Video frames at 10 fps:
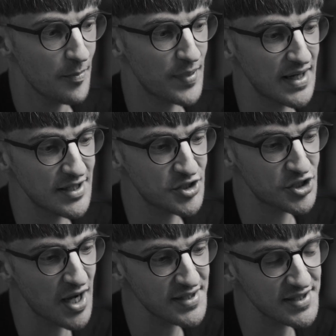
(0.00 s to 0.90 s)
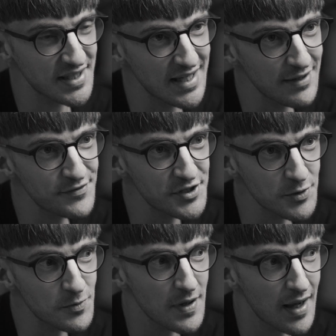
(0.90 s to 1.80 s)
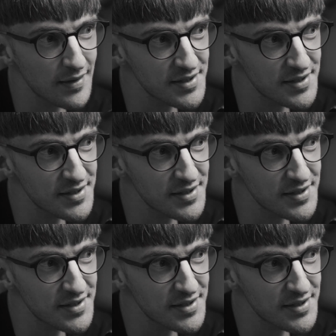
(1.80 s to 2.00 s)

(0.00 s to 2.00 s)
but it just gives you